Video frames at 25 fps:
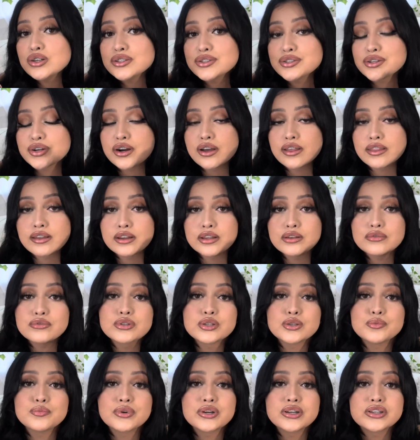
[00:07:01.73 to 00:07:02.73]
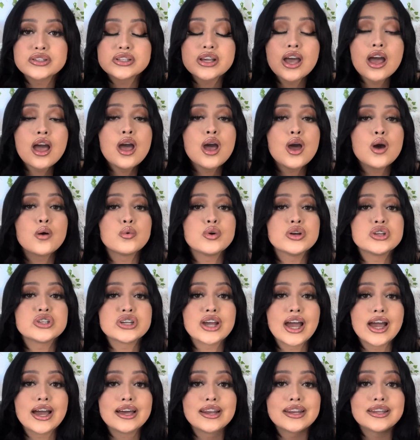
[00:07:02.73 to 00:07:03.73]
or other YouTubers, which
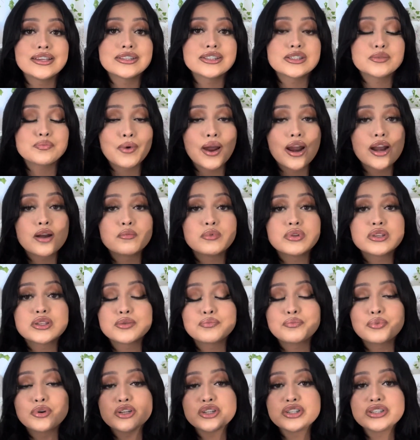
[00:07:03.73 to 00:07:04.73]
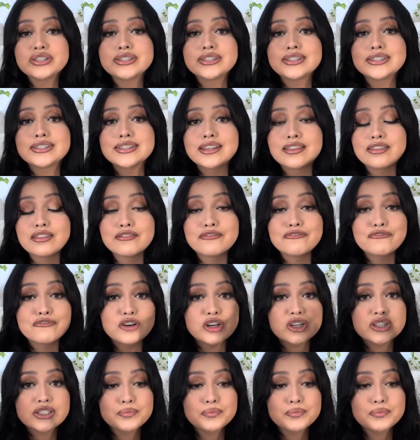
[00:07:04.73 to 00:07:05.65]
had inspired me to purchase this in the first